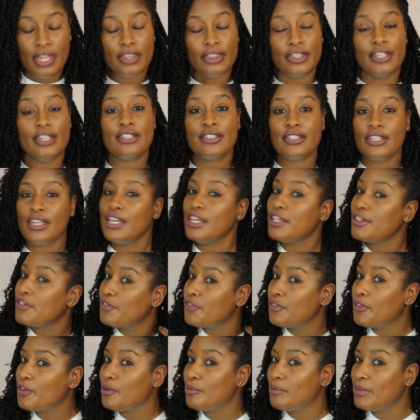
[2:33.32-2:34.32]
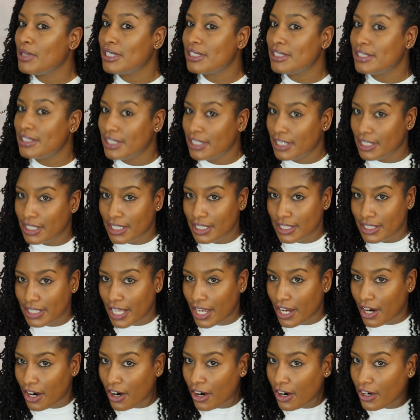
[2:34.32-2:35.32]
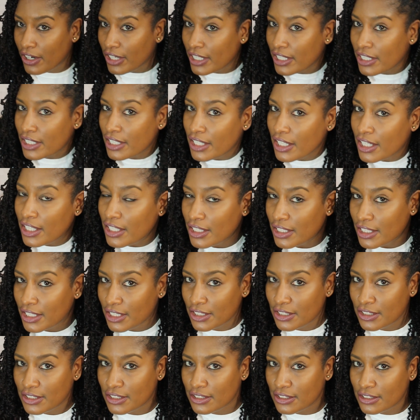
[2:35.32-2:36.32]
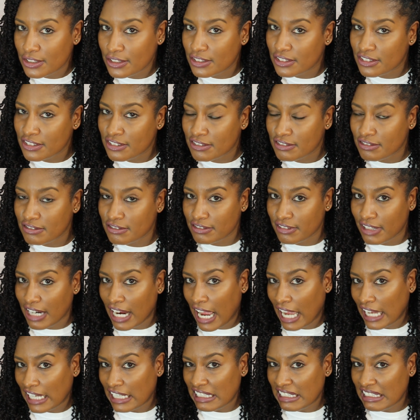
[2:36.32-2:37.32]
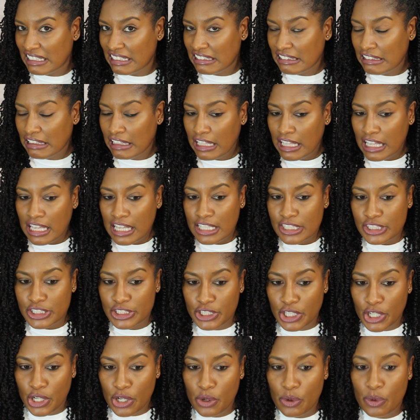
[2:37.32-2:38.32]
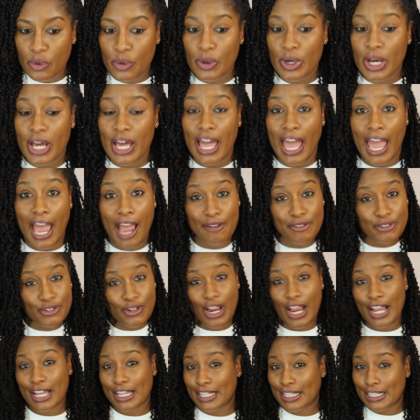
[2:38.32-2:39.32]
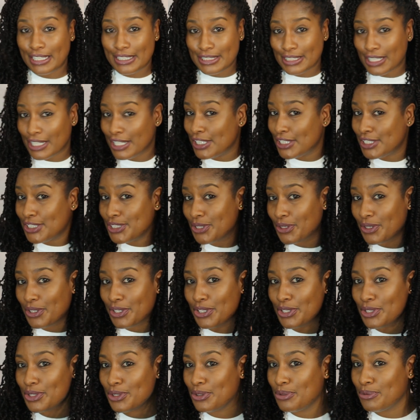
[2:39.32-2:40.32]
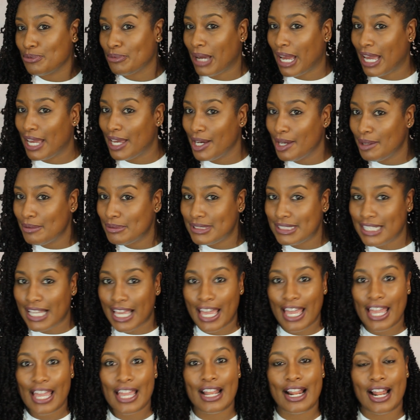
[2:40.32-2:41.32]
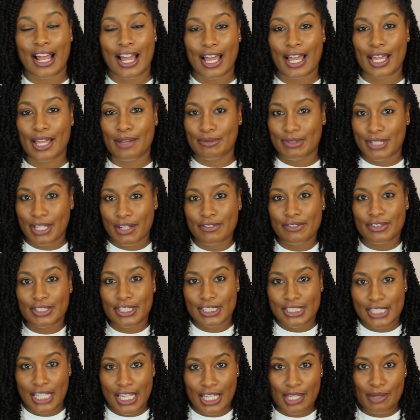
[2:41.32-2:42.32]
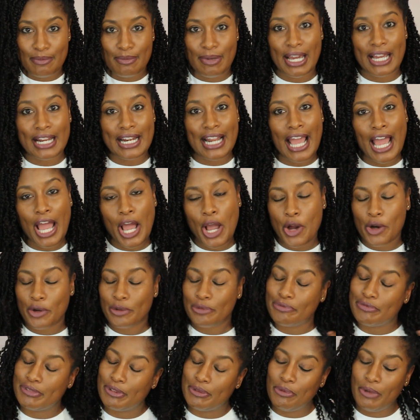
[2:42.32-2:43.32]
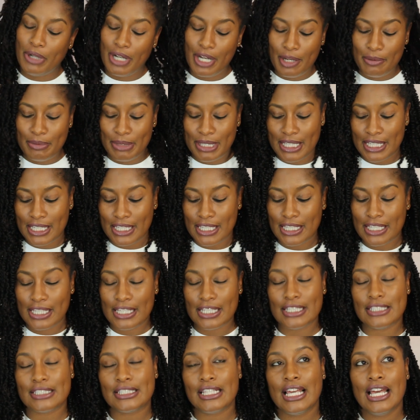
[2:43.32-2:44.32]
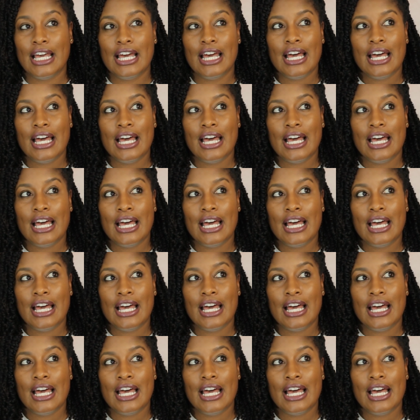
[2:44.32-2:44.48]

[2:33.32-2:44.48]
this is four months in. They are getting a little raggedy. So after I get done showing you my update, I'm definitely taking mine out. One, because